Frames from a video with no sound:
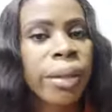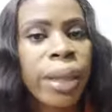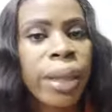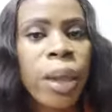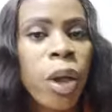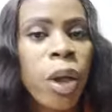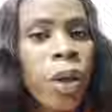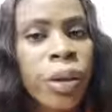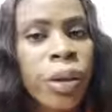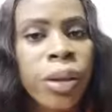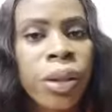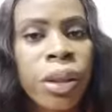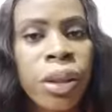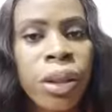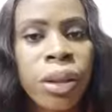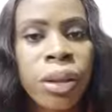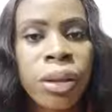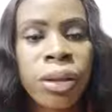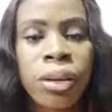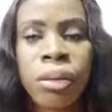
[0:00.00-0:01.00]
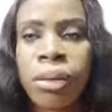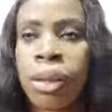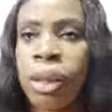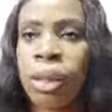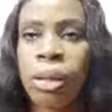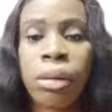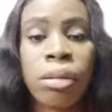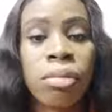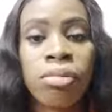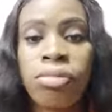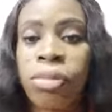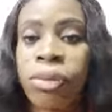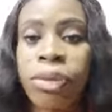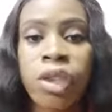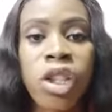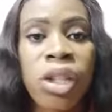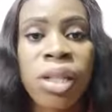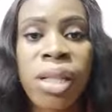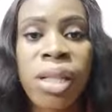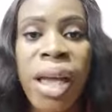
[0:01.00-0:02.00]
in London, in
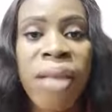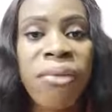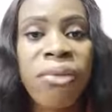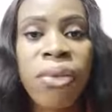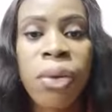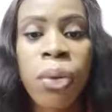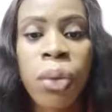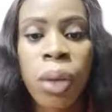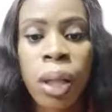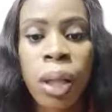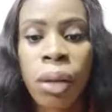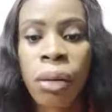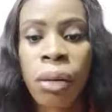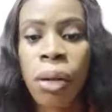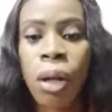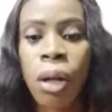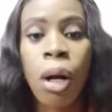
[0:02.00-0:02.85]
just everywhere.